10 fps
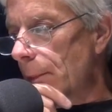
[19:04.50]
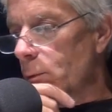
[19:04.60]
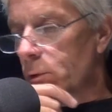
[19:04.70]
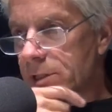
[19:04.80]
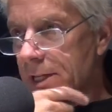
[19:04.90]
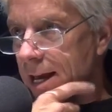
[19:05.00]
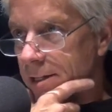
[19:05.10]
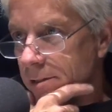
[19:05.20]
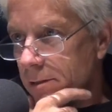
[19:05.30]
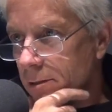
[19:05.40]
was
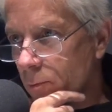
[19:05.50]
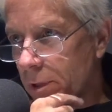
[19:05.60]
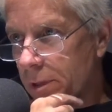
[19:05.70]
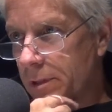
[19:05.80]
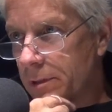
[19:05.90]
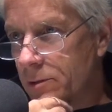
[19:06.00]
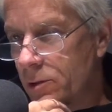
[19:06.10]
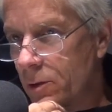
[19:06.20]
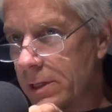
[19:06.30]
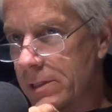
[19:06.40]
tasked with the
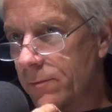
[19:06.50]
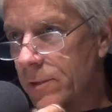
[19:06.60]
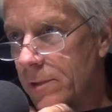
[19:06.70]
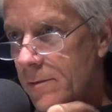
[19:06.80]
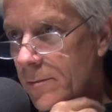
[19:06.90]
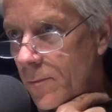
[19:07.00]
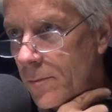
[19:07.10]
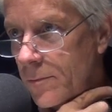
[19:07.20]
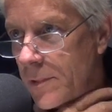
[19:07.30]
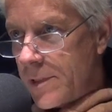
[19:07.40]
choice of
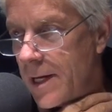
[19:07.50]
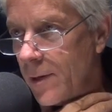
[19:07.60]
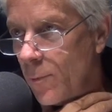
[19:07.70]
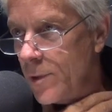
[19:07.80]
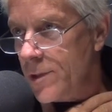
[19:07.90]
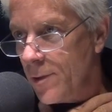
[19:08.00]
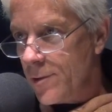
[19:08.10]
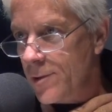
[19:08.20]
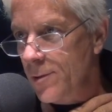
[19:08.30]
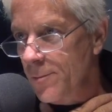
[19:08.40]
deciding which of
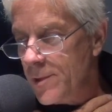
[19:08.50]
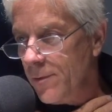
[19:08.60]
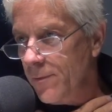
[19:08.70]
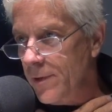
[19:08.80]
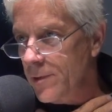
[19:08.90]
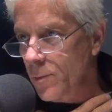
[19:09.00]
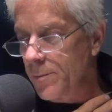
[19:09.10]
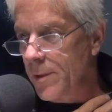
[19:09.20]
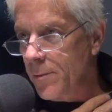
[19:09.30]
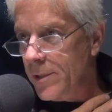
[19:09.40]
those two missile fields
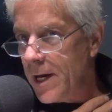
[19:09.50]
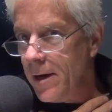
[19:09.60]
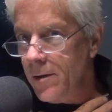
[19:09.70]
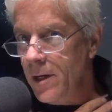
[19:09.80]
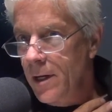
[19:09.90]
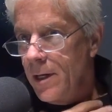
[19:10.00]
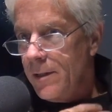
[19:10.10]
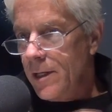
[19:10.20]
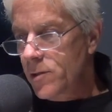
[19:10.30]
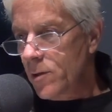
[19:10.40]
would be retired,
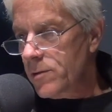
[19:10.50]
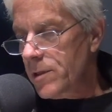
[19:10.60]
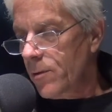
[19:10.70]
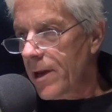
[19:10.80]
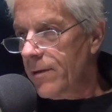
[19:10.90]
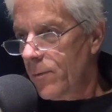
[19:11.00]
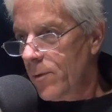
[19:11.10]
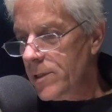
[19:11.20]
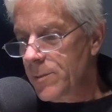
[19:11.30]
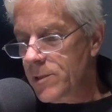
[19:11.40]
they chose the Grand
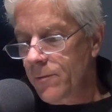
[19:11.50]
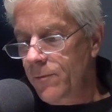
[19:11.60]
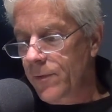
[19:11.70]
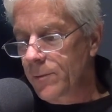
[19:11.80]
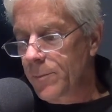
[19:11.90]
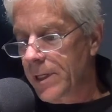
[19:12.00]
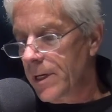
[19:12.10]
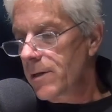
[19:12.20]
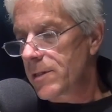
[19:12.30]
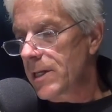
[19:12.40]
Forks missile field
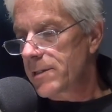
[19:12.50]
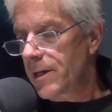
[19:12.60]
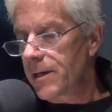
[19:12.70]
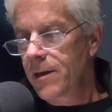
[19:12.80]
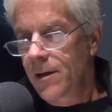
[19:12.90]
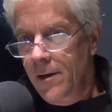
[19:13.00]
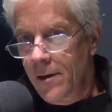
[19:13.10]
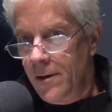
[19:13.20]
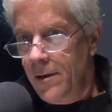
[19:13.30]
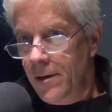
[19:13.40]
because, they said,
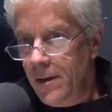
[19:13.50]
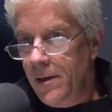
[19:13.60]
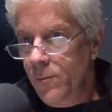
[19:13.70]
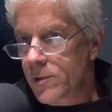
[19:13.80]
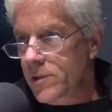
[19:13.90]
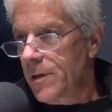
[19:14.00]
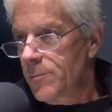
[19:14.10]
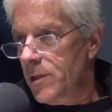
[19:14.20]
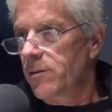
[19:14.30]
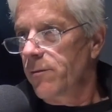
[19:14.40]
it was
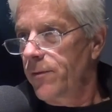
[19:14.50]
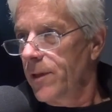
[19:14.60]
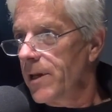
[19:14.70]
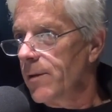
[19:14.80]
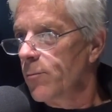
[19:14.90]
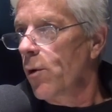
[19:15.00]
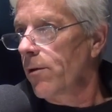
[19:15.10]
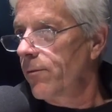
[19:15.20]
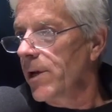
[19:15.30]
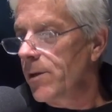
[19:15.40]
subject to flooding
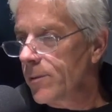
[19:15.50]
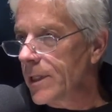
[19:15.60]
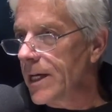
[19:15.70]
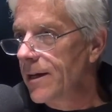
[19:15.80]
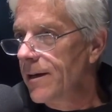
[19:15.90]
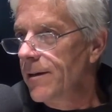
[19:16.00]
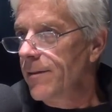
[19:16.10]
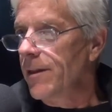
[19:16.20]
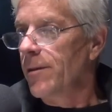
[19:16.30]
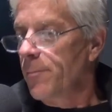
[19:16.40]
more frequently
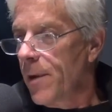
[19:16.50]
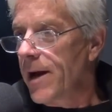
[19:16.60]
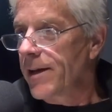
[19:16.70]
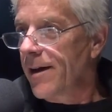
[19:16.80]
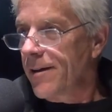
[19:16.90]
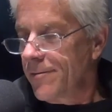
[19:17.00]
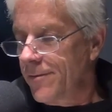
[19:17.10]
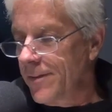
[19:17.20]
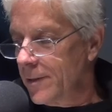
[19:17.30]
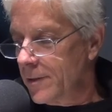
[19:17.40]
than the Minot
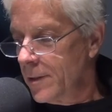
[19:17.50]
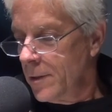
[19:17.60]
field.